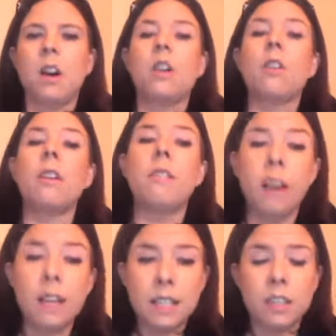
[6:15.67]
or you're
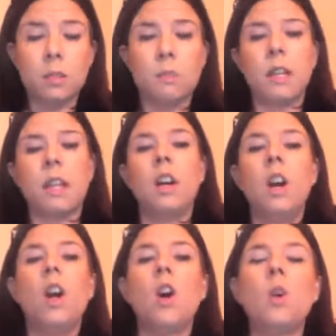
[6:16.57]
advising somebody
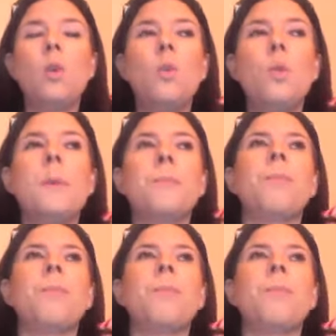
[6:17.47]
who